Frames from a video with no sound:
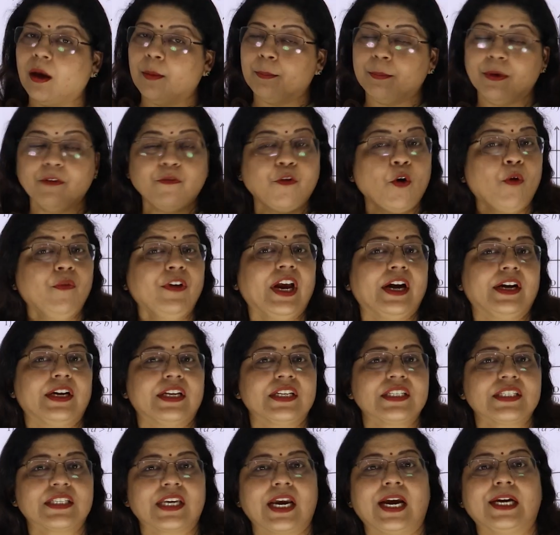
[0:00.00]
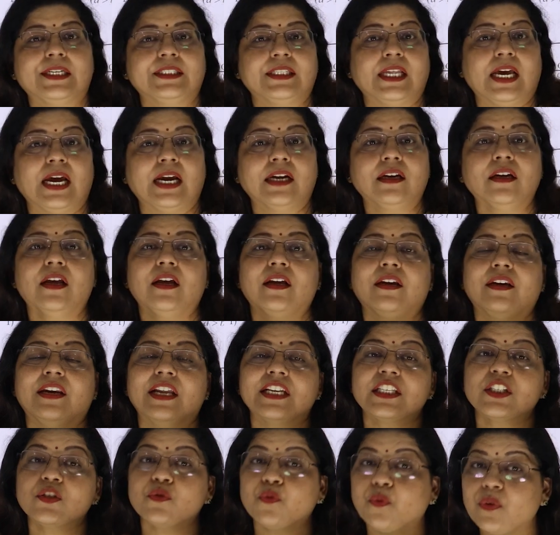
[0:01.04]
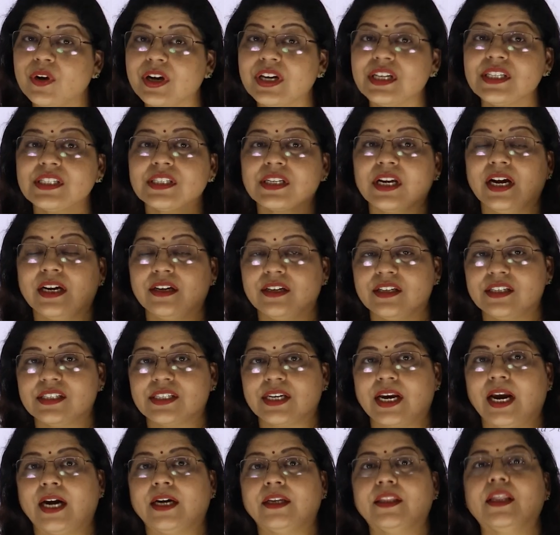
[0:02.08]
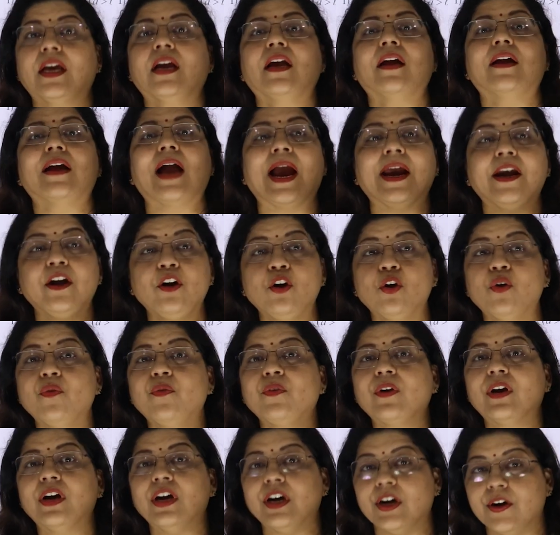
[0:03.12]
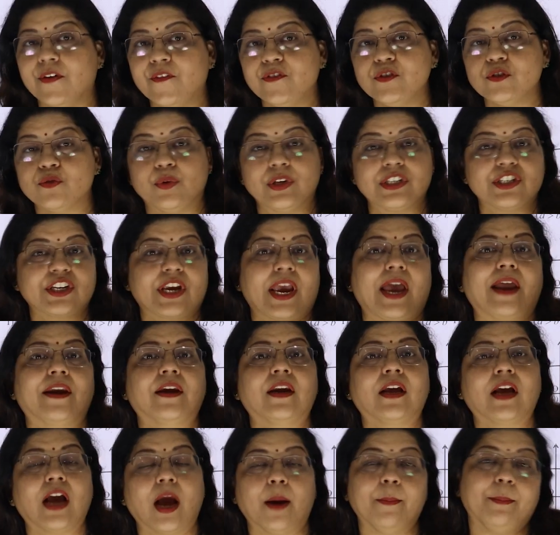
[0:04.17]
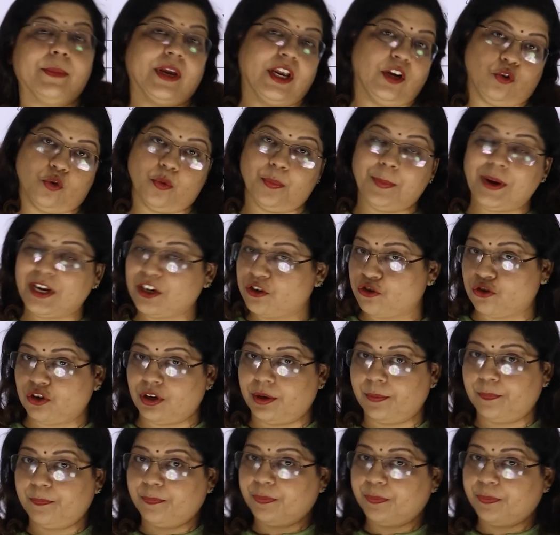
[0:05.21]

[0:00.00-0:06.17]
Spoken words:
Before we understand that, let's first understand the kind of curves which can come into picture.